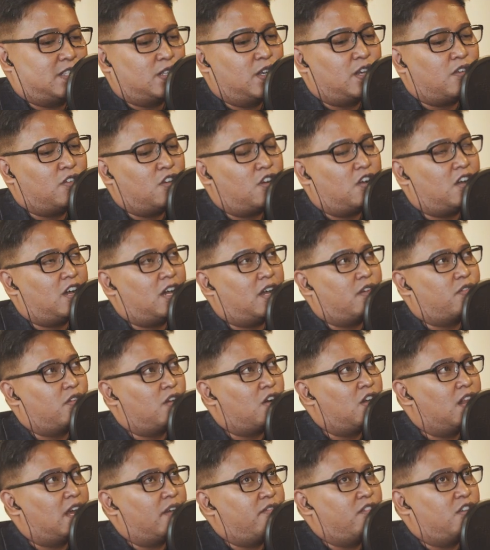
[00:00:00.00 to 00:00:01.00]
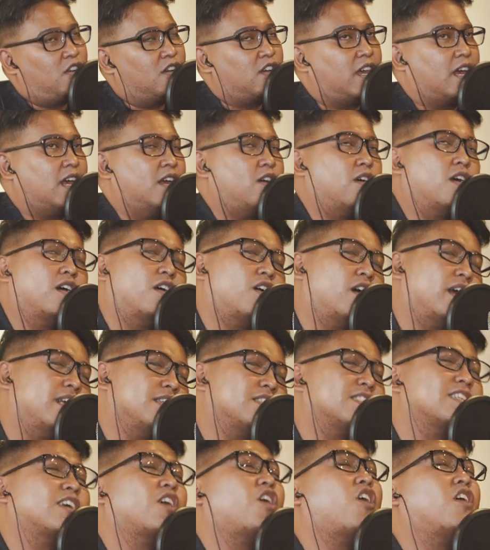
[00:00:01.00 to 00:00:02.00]
So if you all if you all have not ca
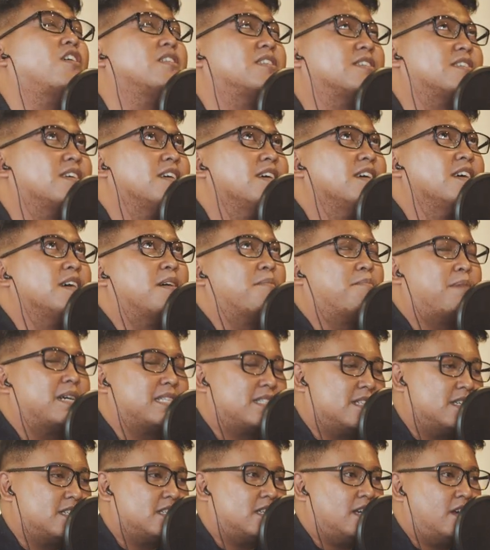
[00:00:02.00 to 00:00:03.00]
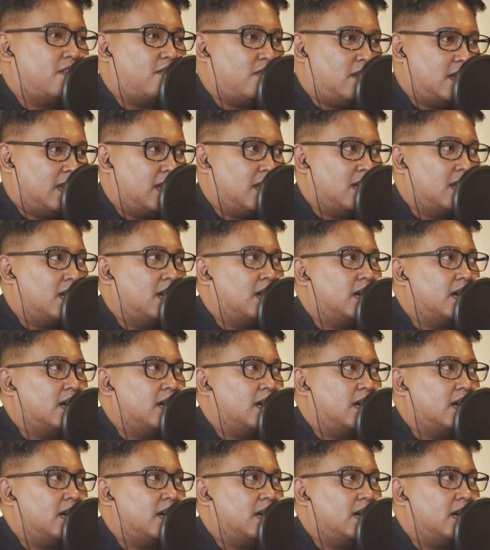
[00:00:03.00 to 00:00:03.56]
quite caught MasterChef yet,